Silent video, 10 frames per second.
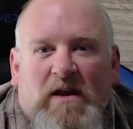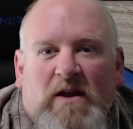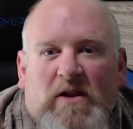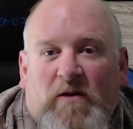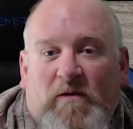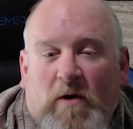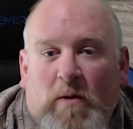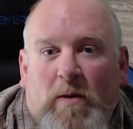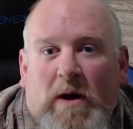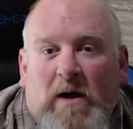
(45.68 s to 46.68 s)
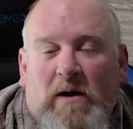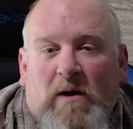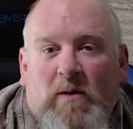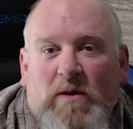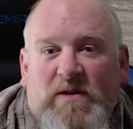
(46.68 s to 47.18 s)
The firmware
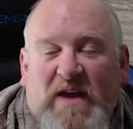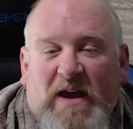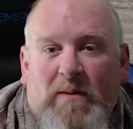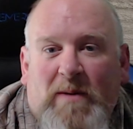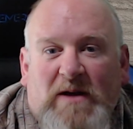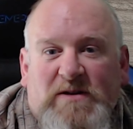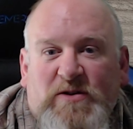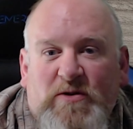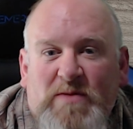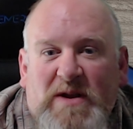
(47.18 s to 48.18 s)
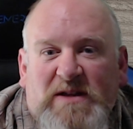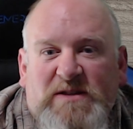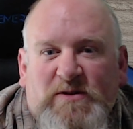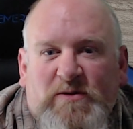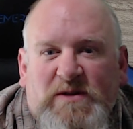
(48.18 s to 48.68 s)
will take about 2 minutes
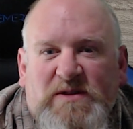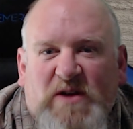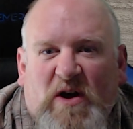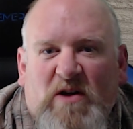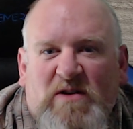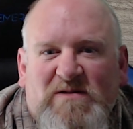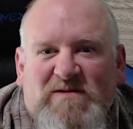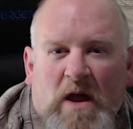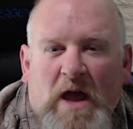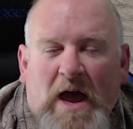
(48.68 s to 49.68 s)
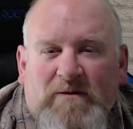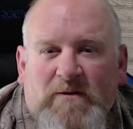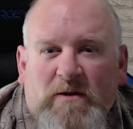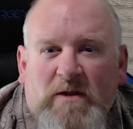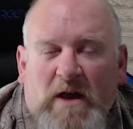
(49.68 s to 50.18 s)
to install.
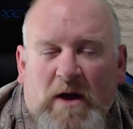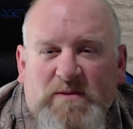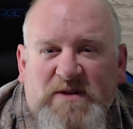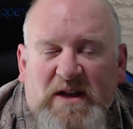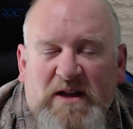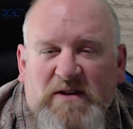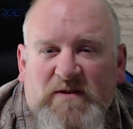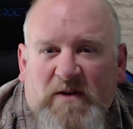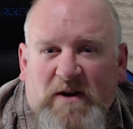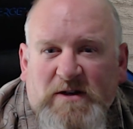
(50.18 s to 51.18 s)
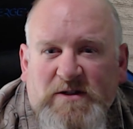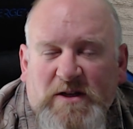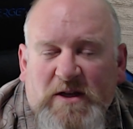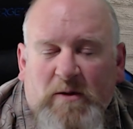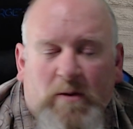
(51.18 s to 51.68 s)
After the update is finished,
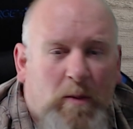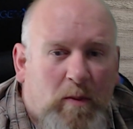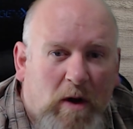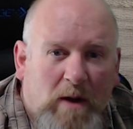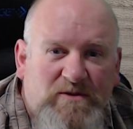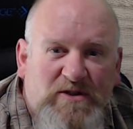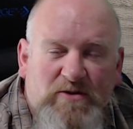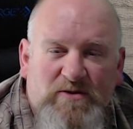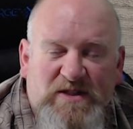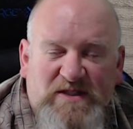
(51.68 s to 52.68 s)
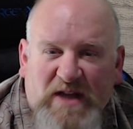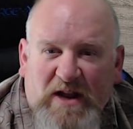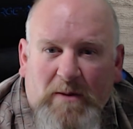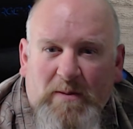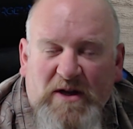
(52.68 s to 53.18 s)
it will prompt you to set
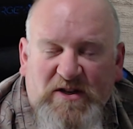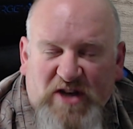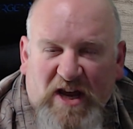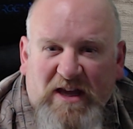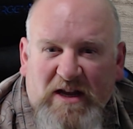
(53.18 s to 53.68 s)
up a check-in